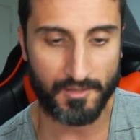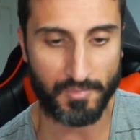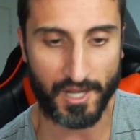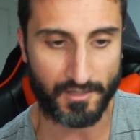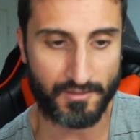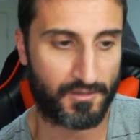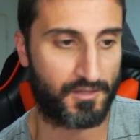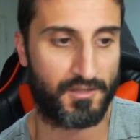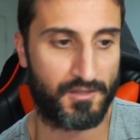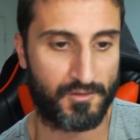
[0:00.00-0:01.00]
But
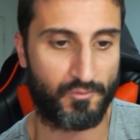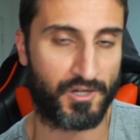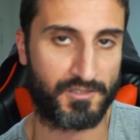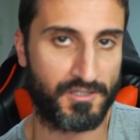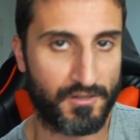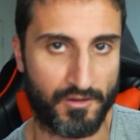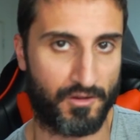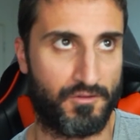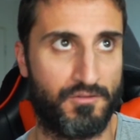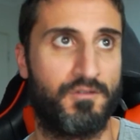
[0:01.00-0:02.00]
what I didn't
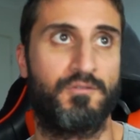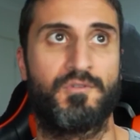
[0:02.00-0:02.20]
know